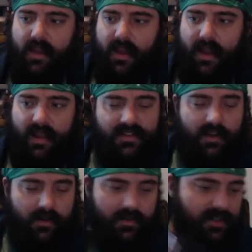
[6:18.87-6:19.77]
And
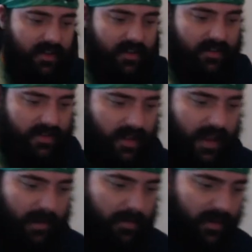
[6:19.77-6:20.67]
so since
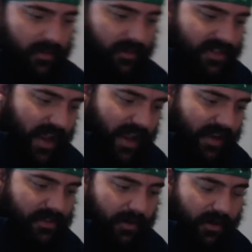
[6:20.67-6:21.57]
8-Bit Glitch had
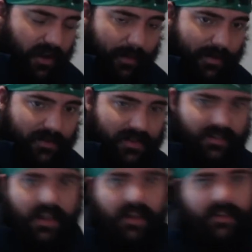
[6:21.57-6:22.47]
a spare copy, I was
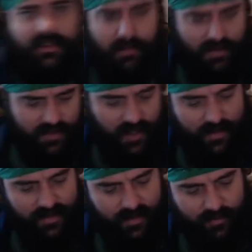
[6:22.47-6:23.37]
like, yeah,
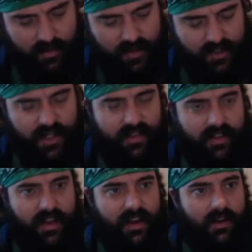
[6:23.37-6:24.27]
I definitely want to check
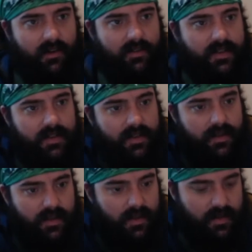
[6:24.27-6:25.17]
that out.
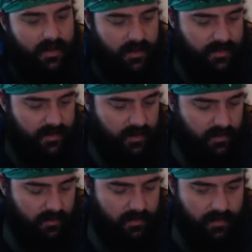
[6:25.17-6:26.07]

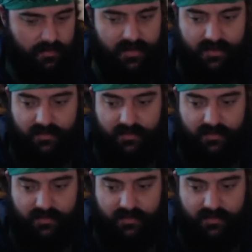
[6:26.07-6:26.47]
So, oops.